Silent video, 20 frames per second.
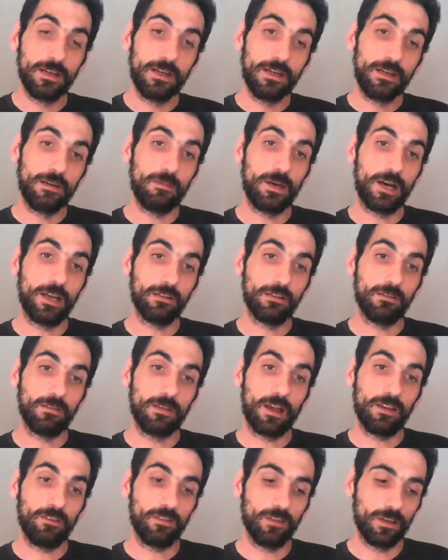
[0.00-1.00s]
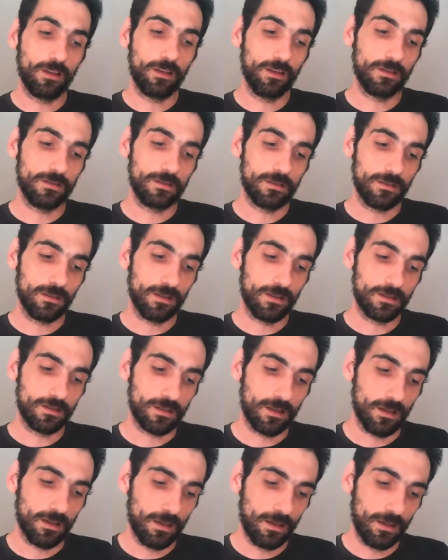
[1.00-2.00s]
But I think it's
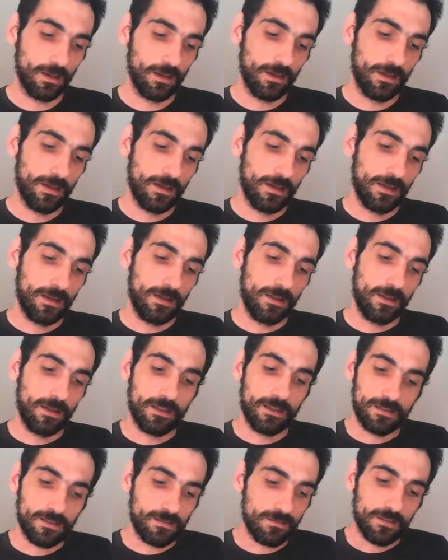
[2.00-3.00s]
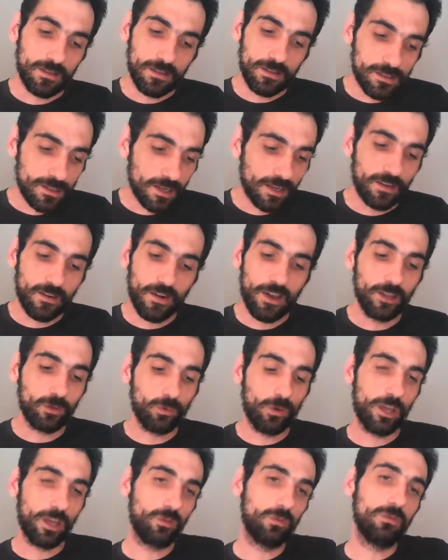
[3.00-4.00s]
a great
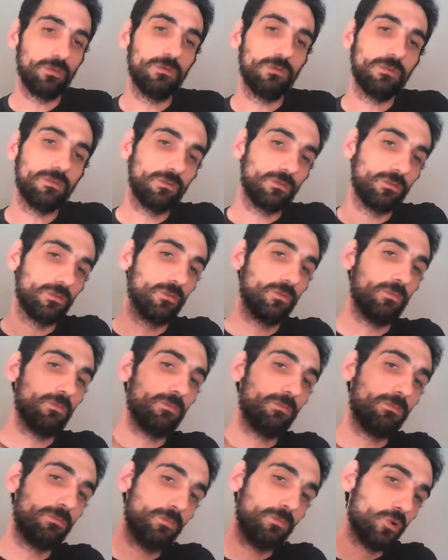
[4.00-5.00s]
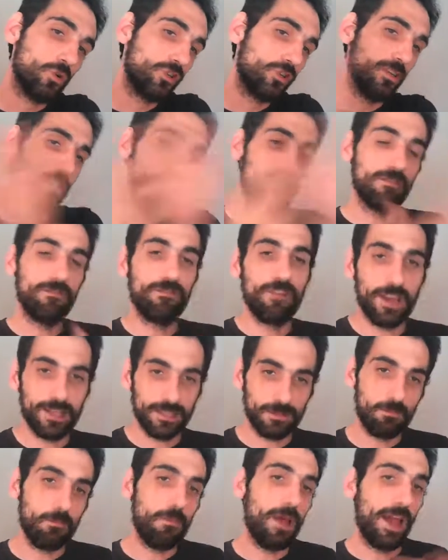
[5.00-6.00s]
way to push these
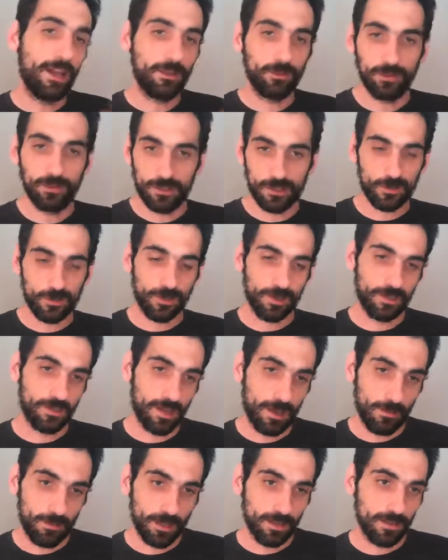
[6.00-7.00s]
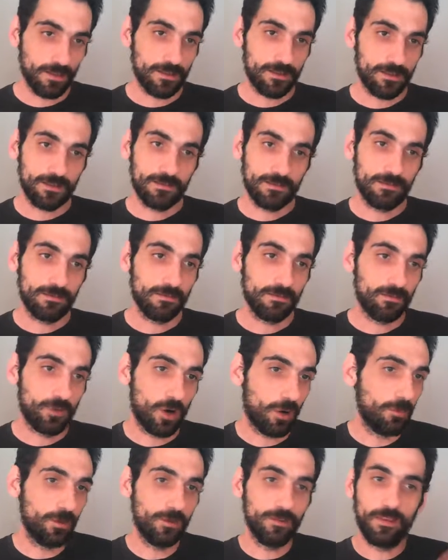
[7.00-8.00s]
events back to the source. I mean, it's
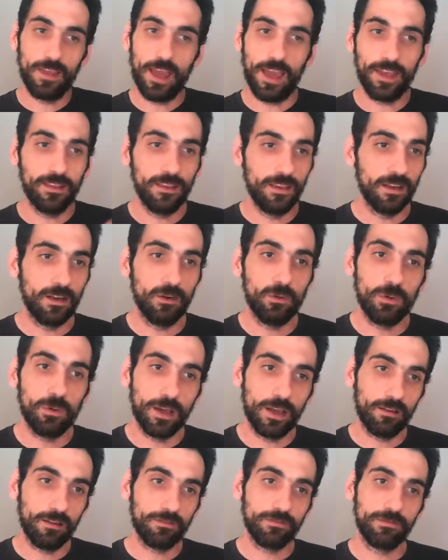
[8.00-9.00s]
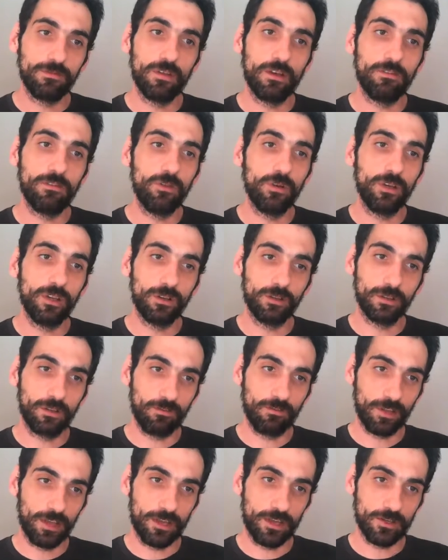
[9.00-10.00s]
probably the ideal way of doing
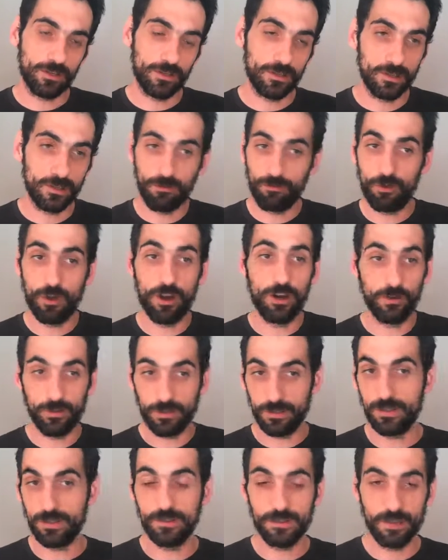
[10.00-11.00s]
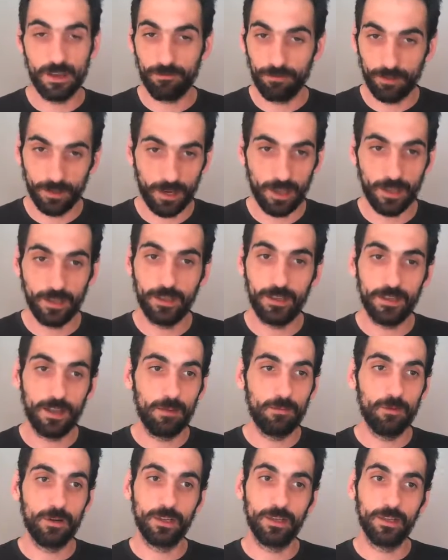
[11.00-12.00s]
notifications if you are using something like
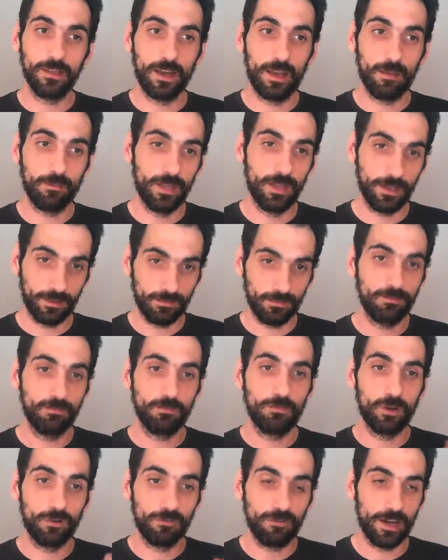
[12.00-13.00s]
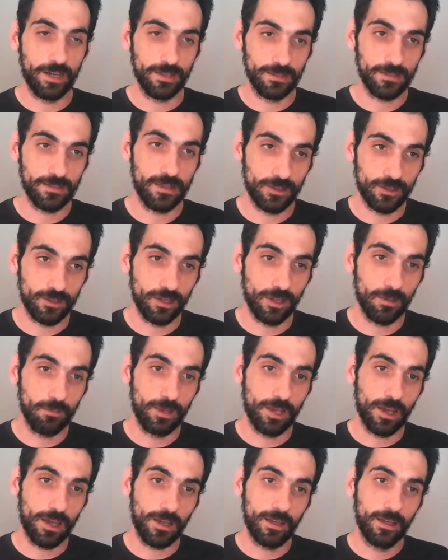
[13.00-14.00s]
GitHub or GitLab that provides such an API.